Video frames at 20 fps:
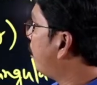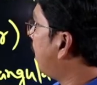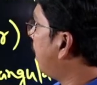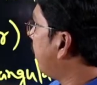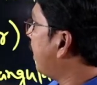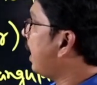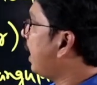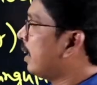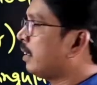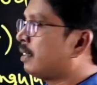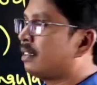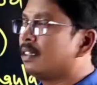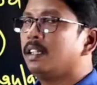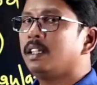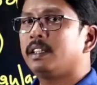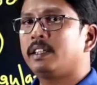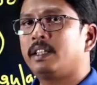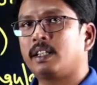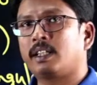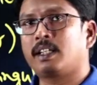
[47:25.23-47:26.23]
whereas
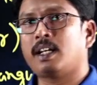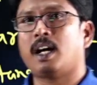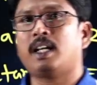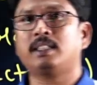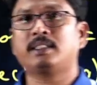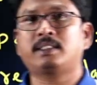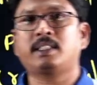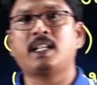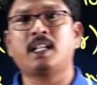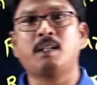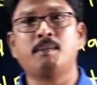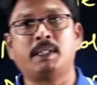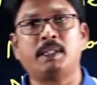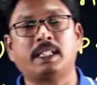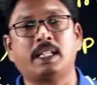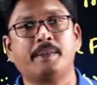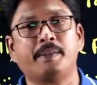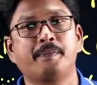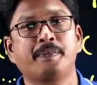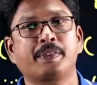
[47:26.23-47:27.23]
the Gauss-Seidel
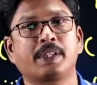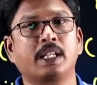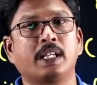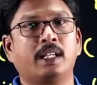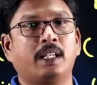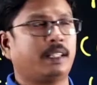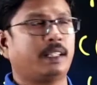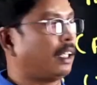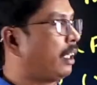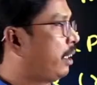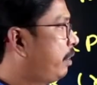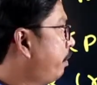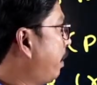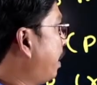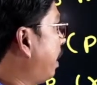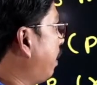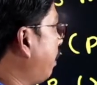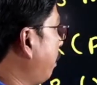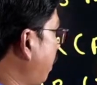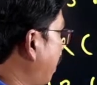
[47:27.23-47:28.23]
method,
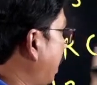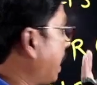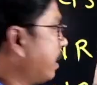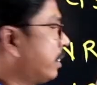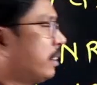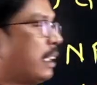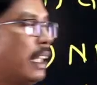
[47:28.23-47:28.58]
whereas